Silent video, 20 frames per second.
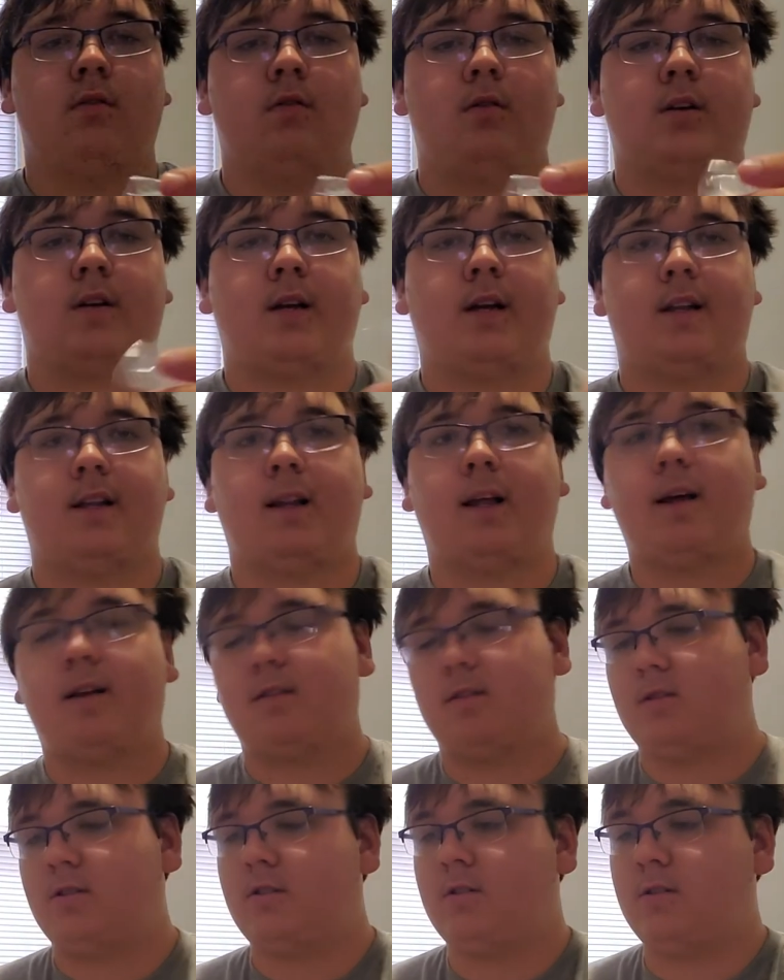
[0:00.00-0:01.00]
Again,
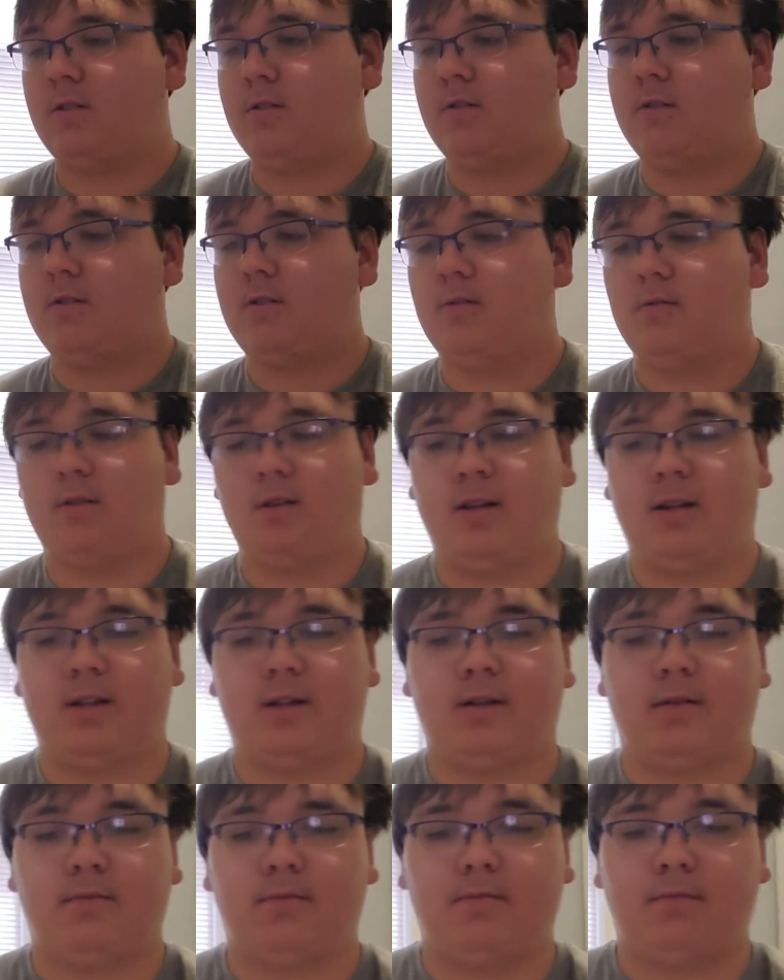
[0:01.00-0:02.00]
that's really
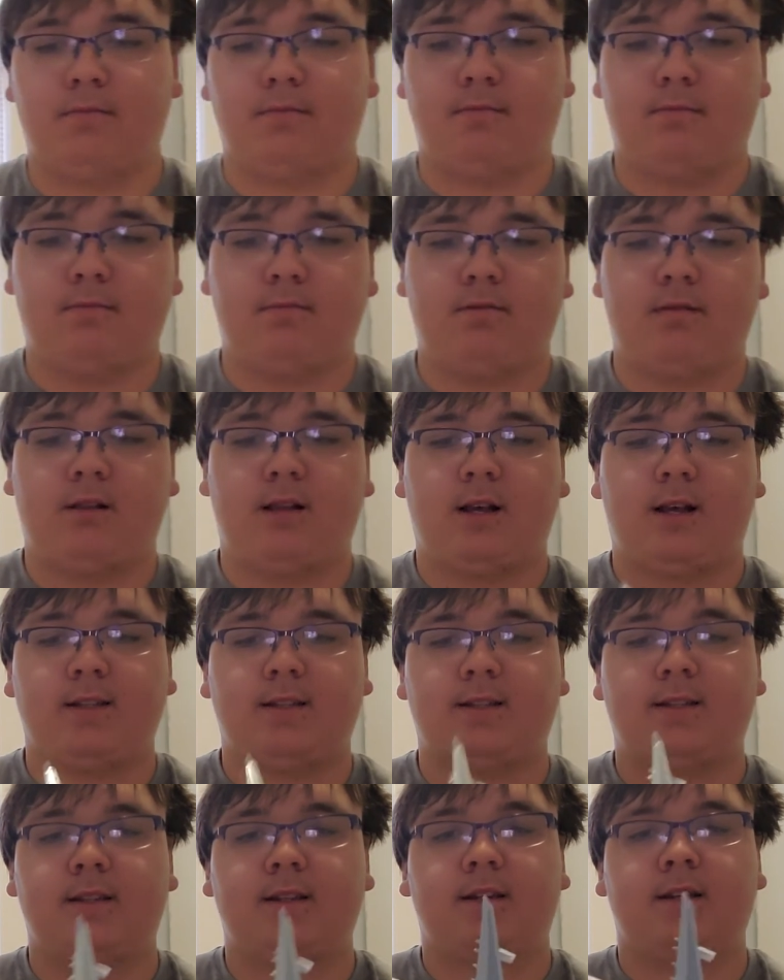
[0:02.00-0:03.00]
dumb
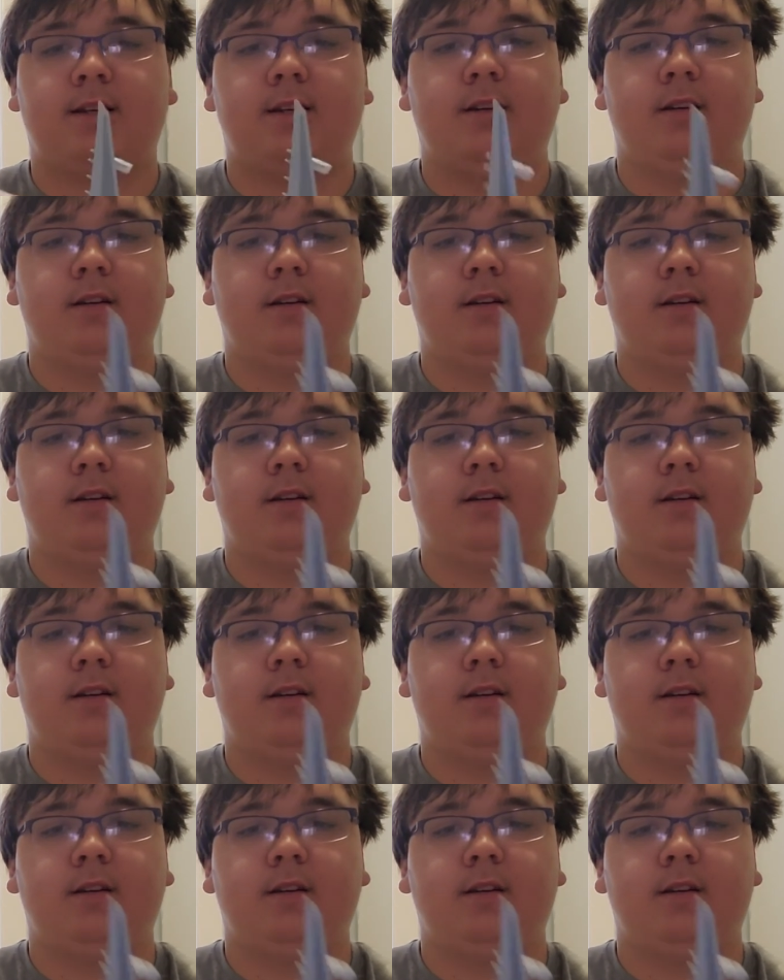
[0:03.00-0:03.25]
plastic.